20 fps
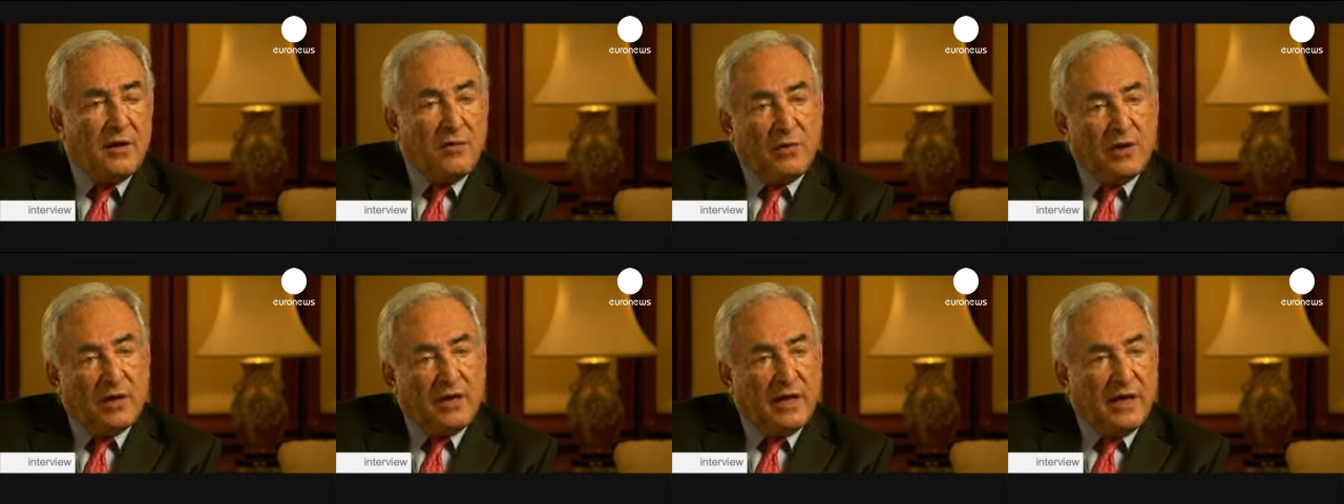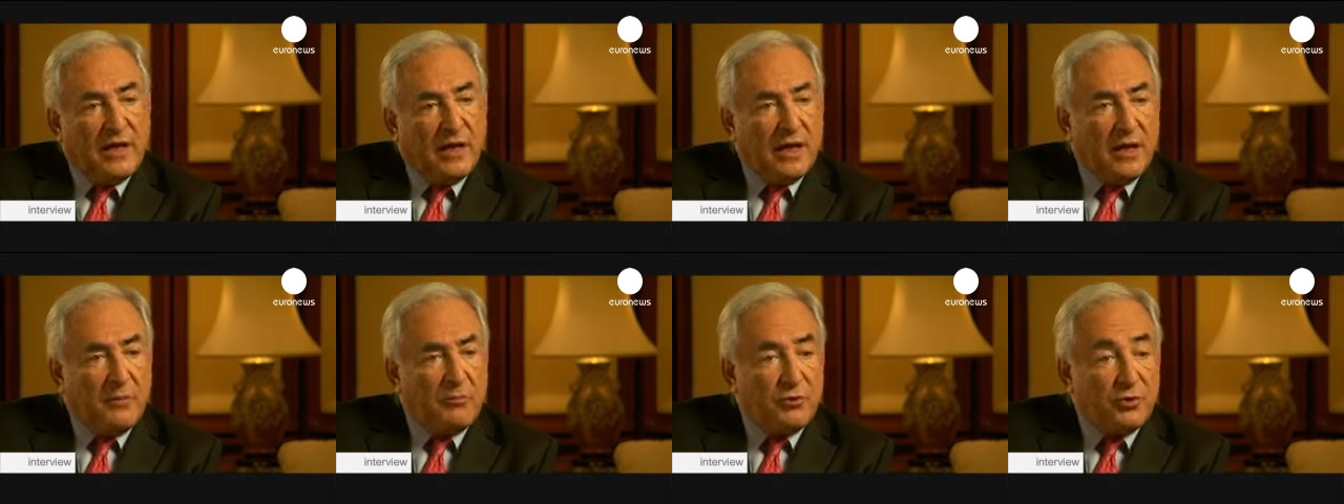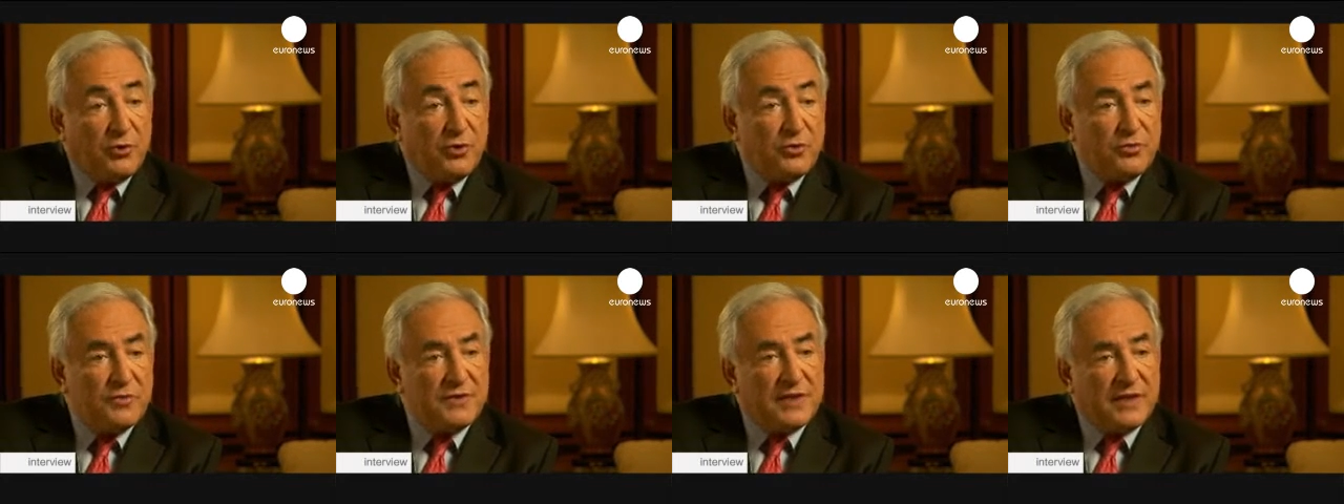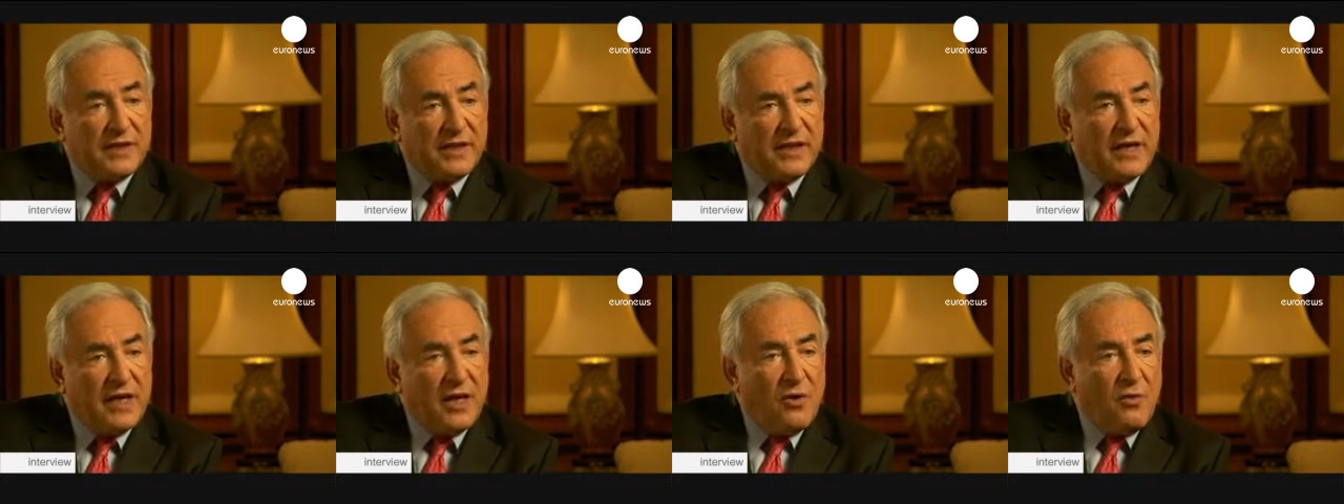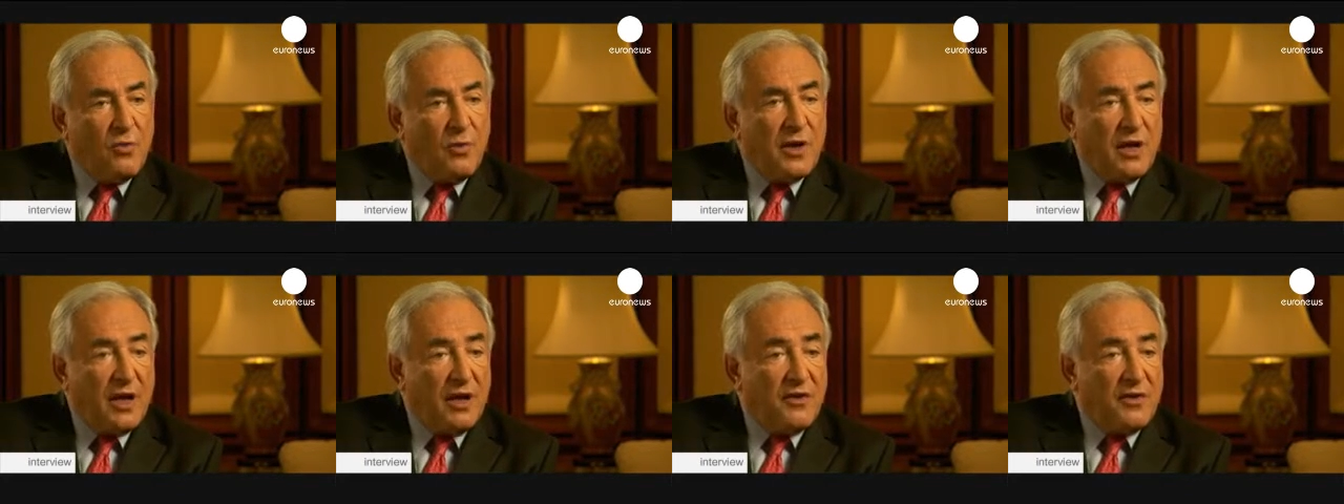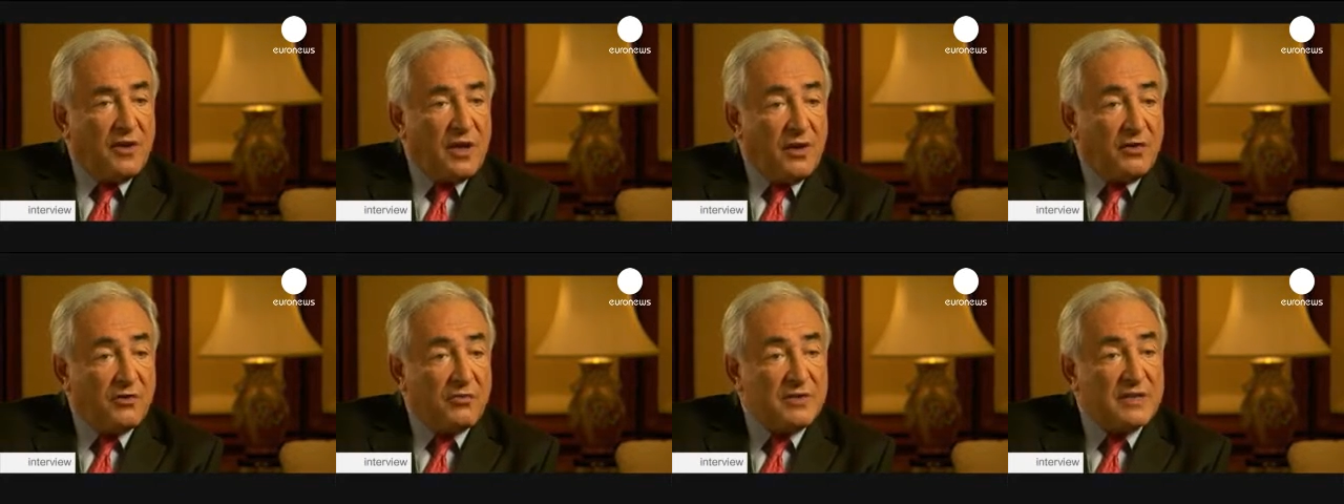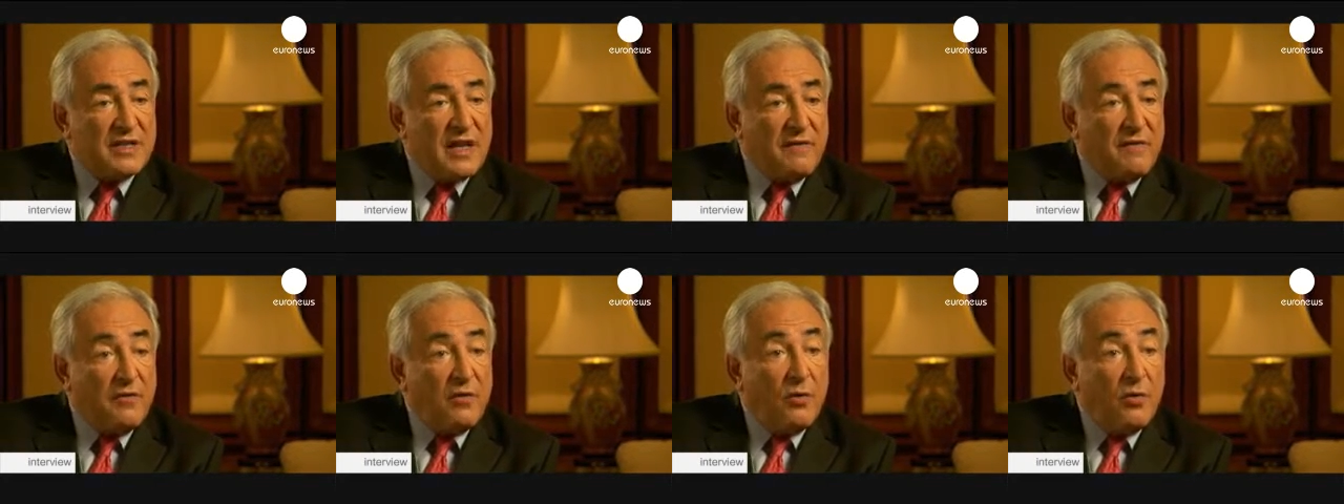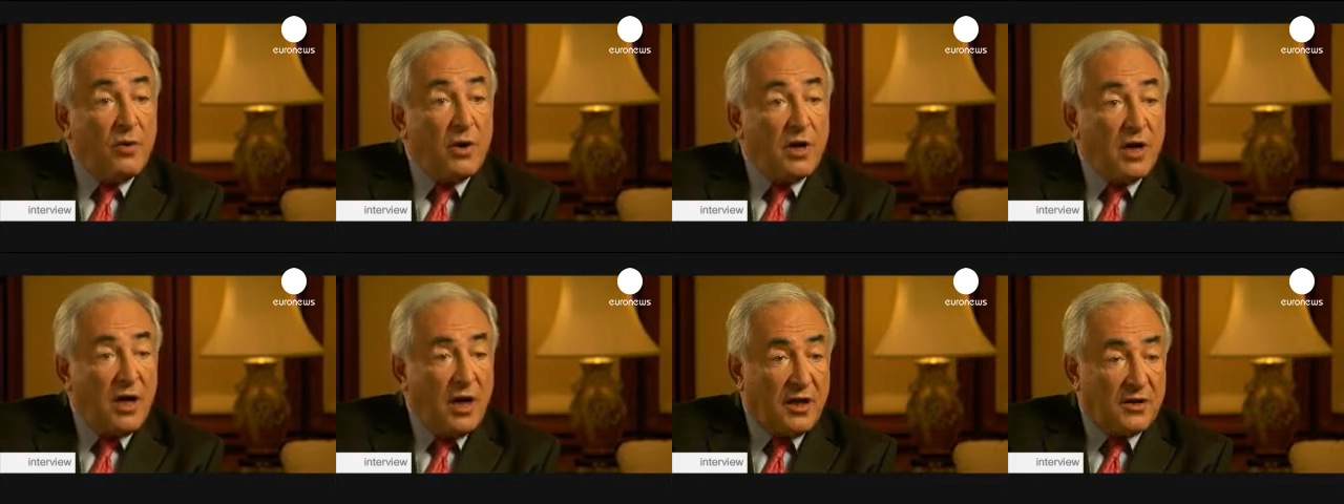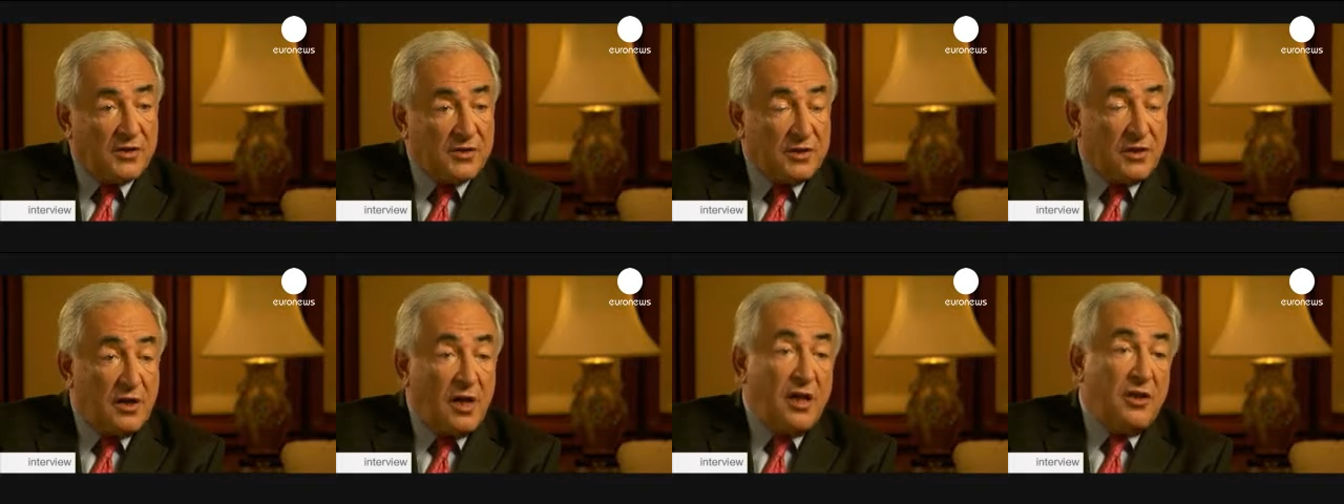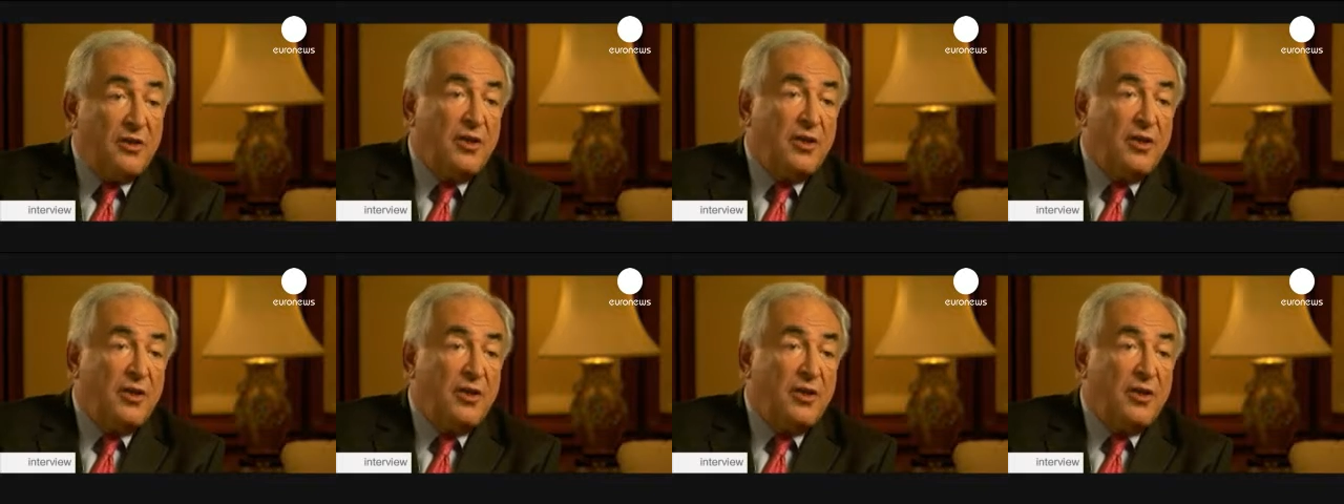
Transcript: what they are producing when other countries have lower cost.